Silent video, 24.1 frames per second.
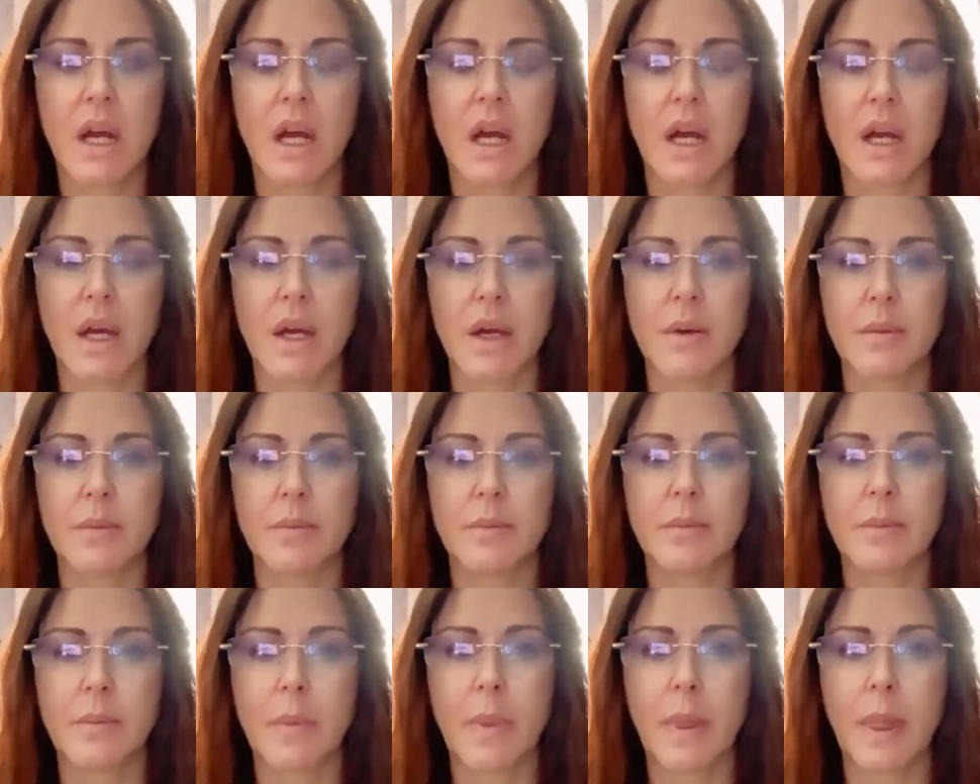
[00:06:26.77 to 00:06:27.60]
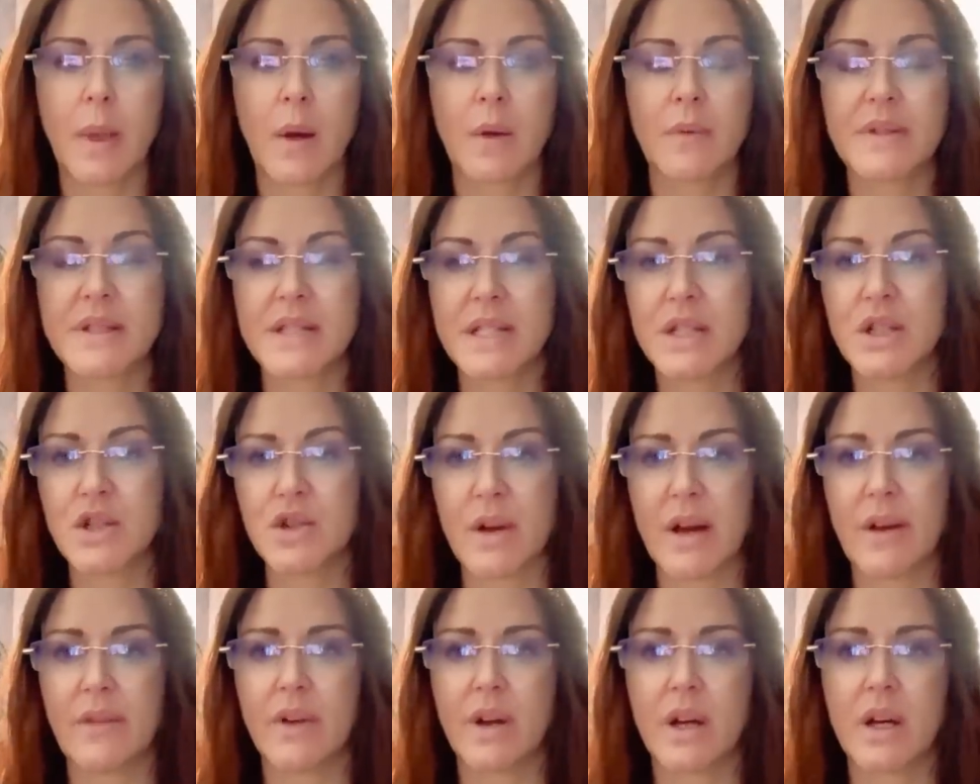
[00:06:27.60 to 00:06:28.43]
Obviously
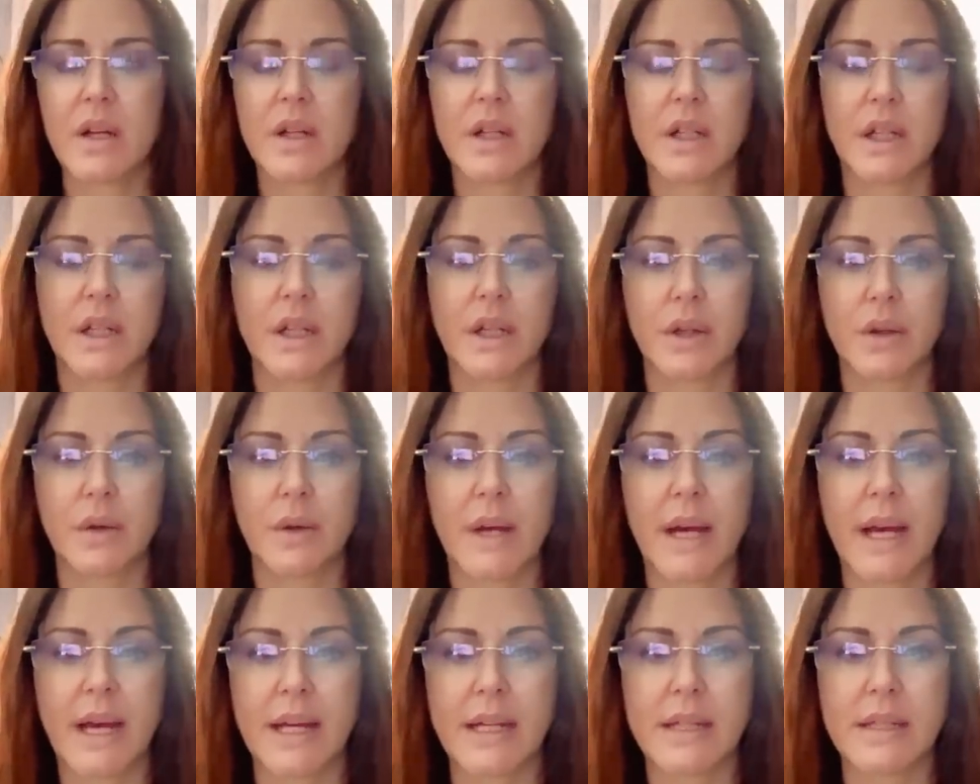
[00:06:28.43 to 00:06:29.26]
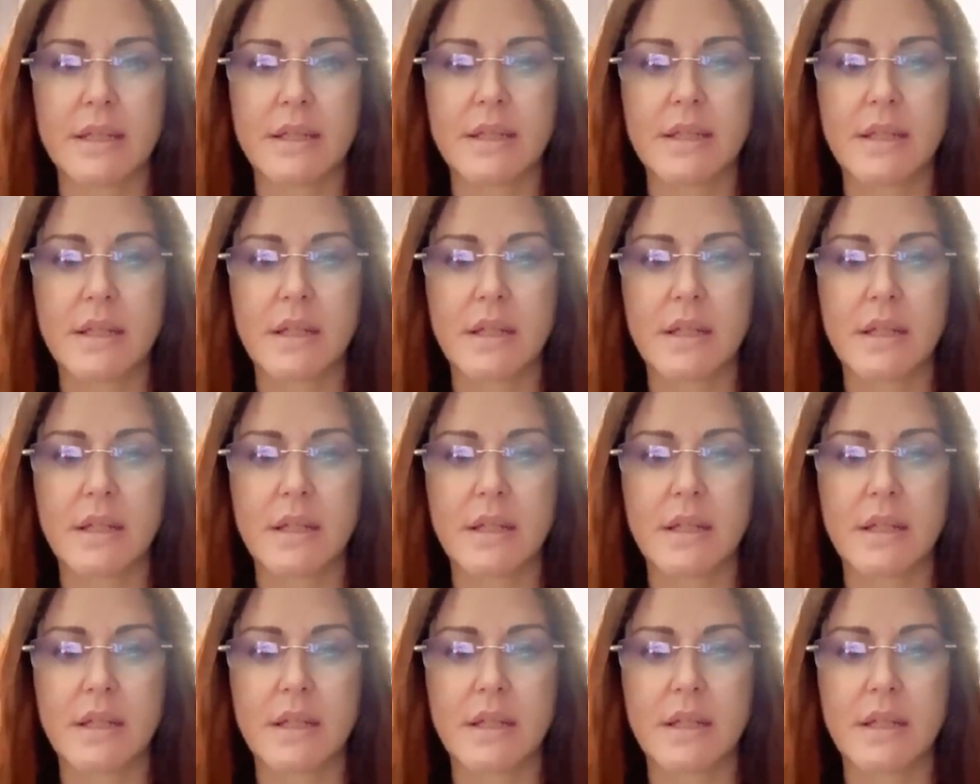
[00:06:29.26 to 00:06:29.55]
Trevor, you know, and